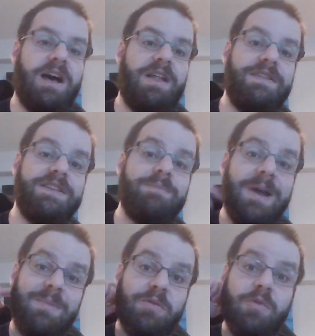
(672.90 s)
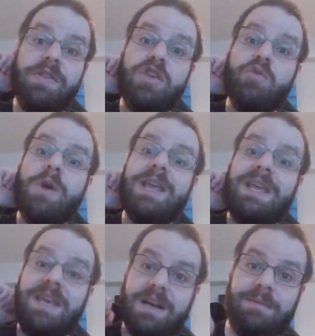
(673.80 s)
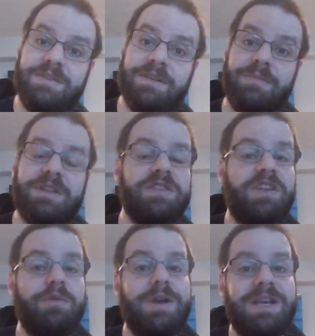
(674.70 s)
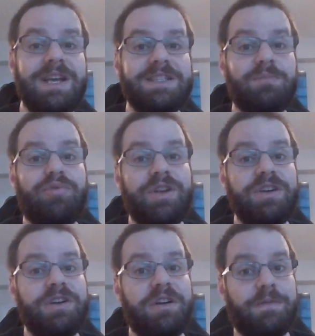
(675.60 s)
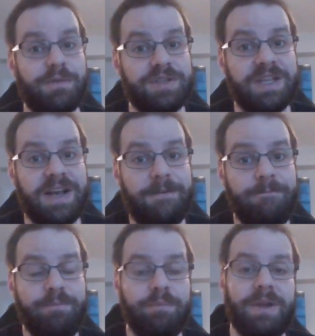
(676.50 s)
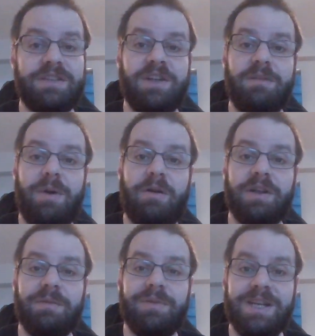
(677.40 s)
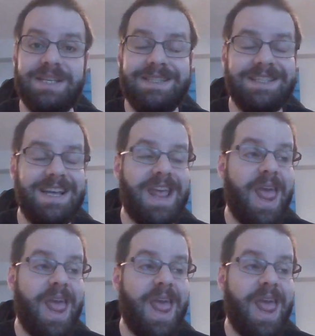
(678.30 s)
Uh, this might be where the UAE comes in because the UAE has a pretty good air force now based on American planes,